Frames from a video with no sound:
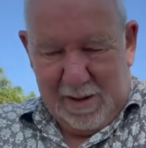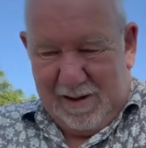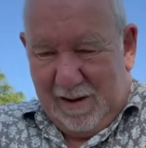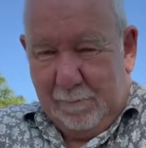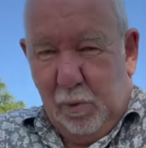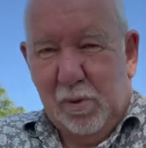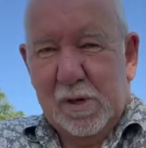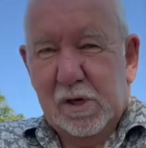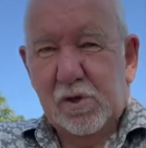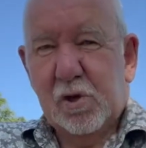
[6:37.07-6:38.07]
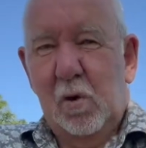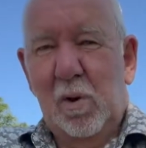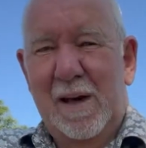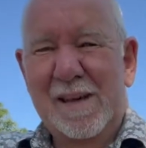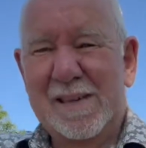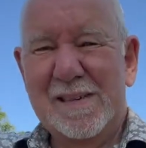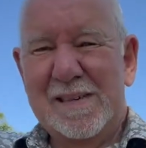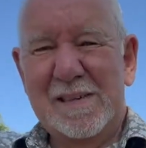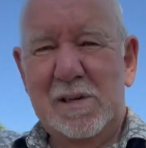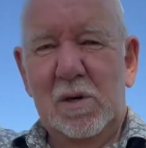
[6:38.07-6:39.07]
I bought the controller,
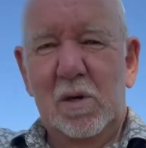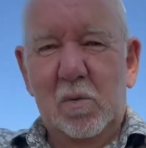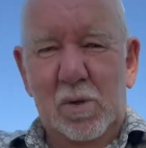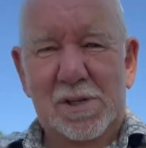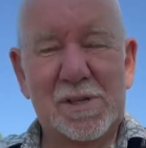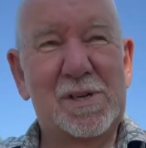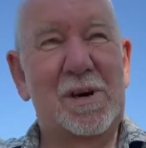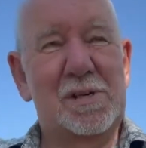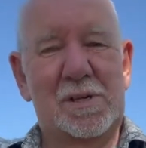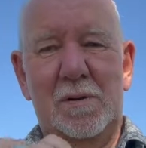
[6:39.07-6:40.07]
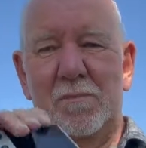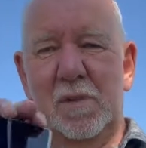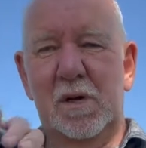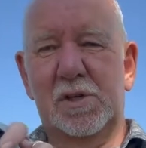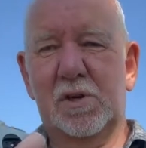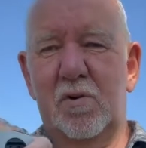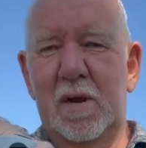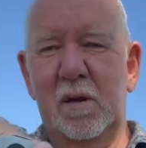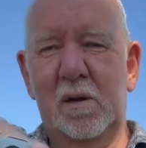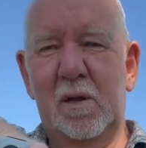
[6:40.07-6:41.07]
which has got a
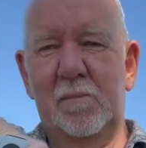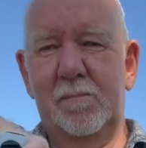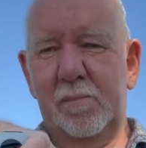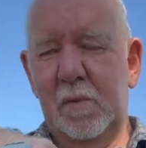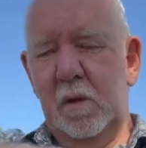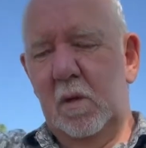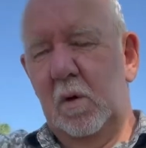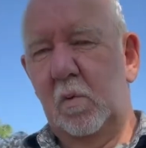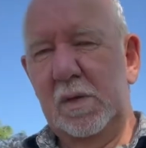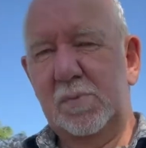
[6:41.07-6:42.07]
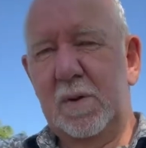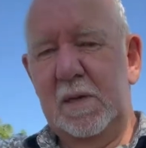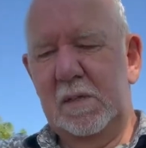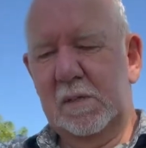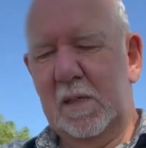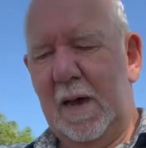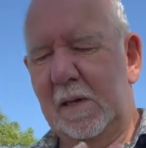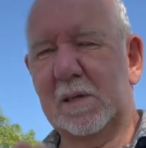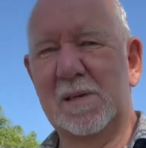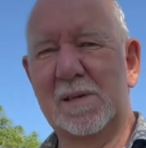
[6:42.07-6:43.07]
screen on it, which means
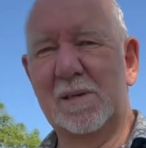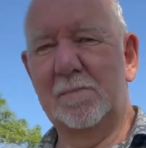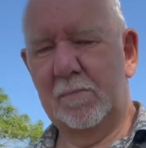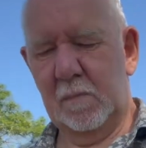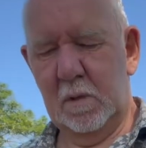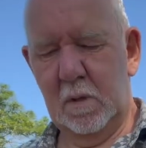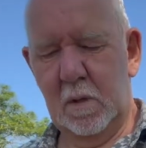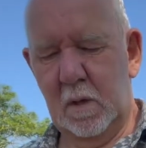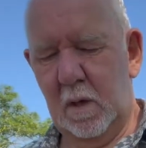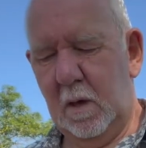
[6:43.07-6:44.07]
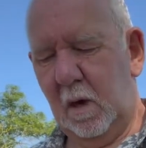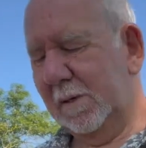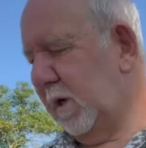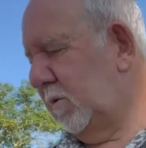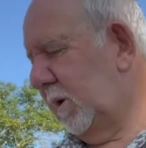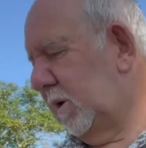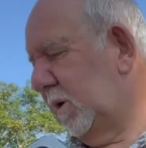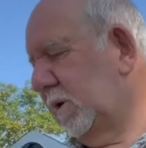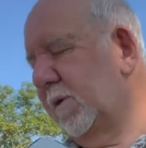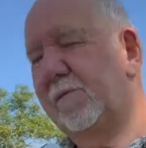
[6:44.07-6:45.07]
that I don't need to
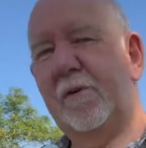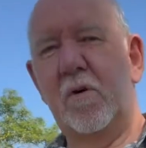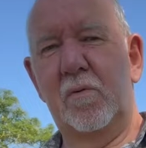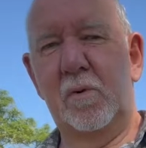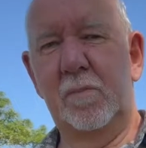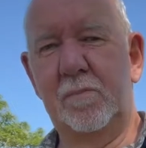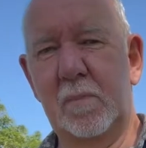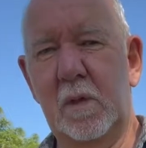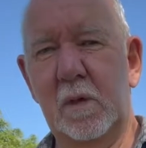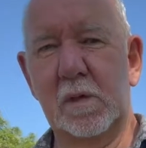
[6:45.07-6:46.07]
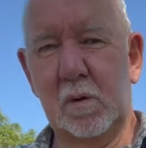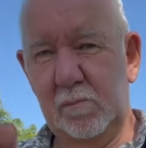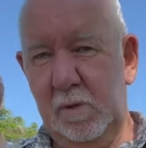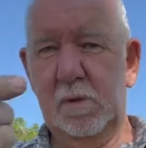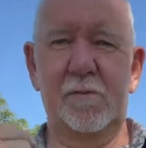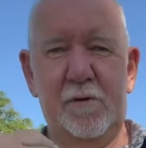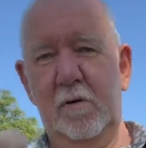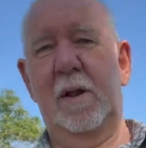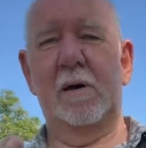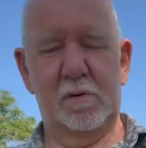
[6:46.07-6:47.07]
use the phone. So I'm using the
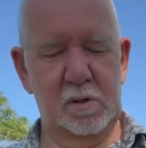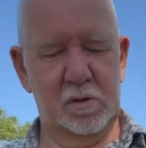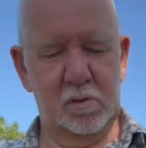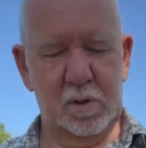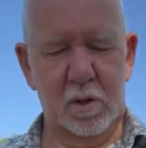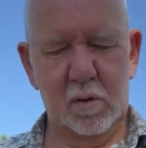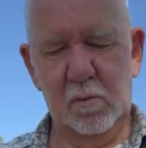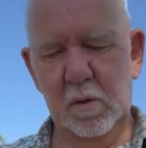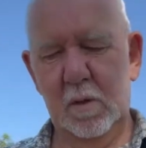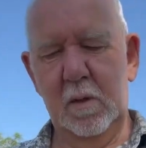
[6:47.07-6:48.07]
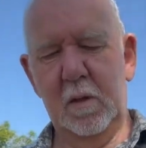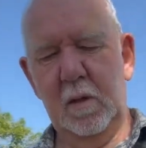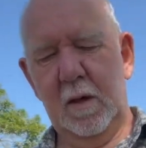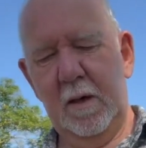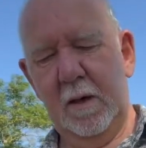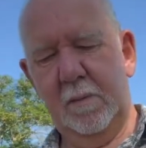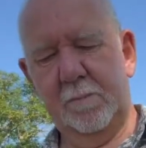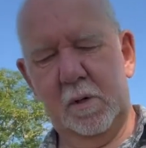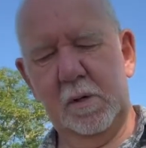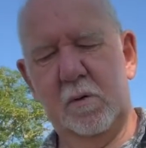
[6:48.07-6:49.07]
phone now to talk to you,
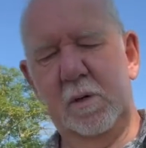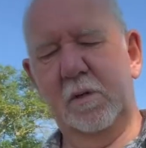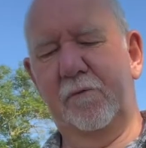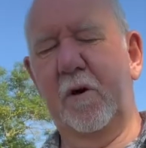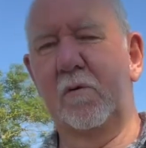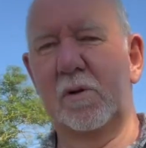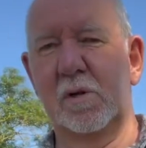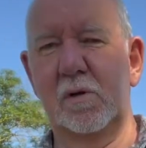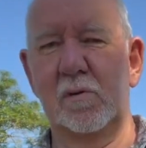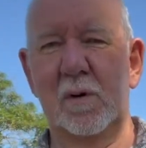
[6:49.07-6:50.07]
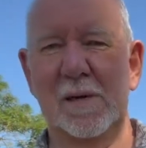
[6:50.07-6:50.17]
but I don't need the phone to